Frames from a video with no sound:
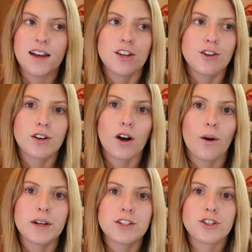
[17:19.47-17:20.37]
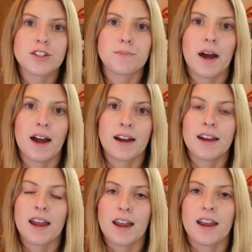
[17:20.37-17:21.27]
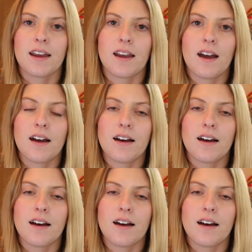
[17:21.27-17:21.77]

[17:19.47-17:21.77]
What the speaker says: you could always just buy a